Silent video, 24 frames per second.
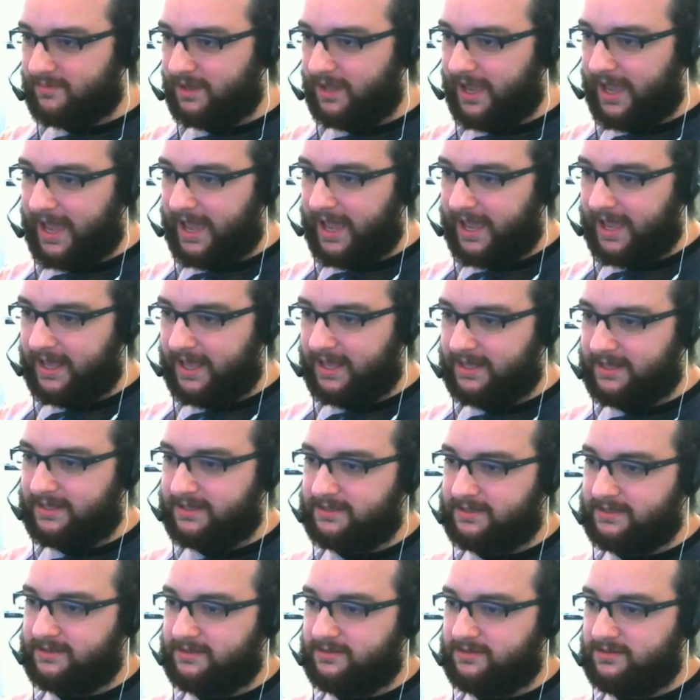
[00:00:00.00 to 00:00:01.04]

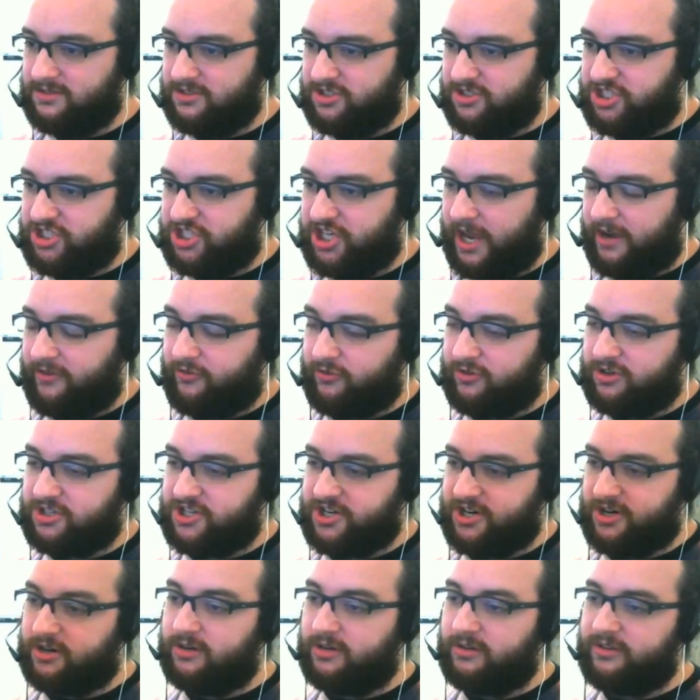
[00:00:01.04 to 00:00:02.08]
and check for
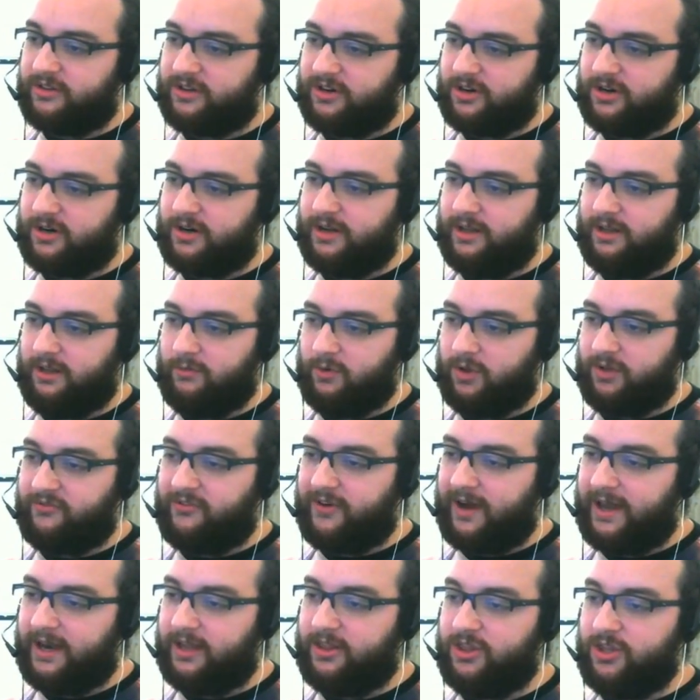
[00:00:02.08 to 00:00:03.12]
Cheryl there, and you will
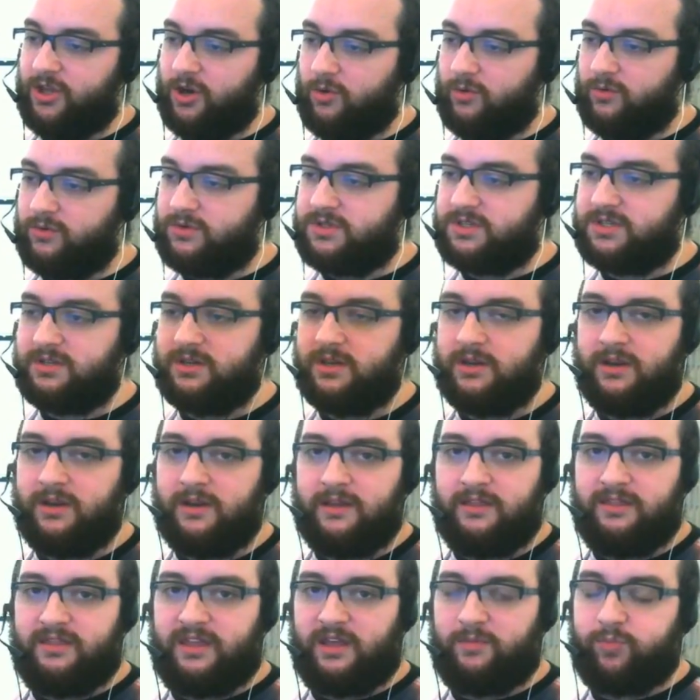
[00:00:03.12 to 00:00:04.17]
find a note
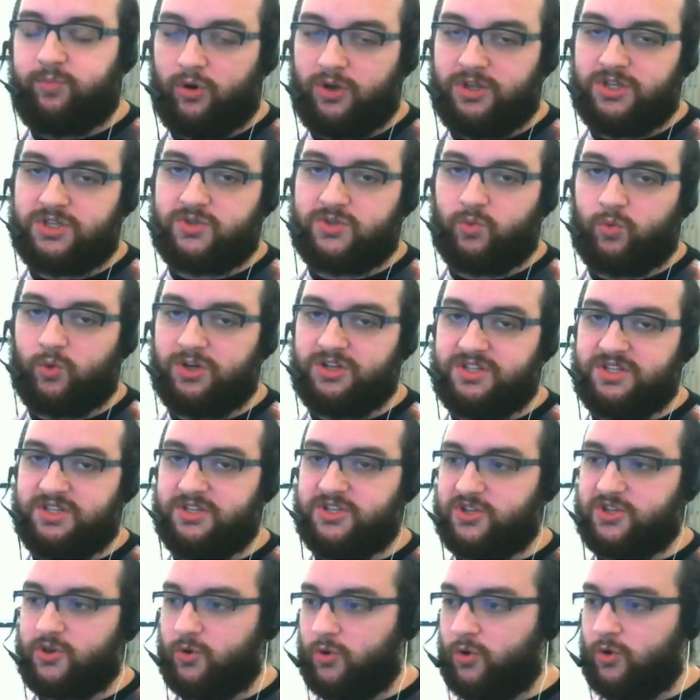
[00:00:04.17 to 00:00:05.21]
that points towards the
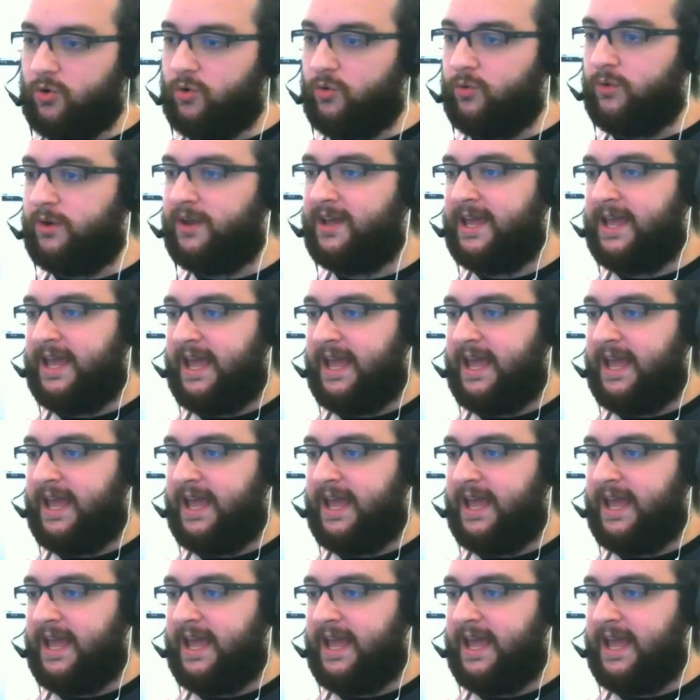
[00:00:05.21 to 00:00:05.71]
school,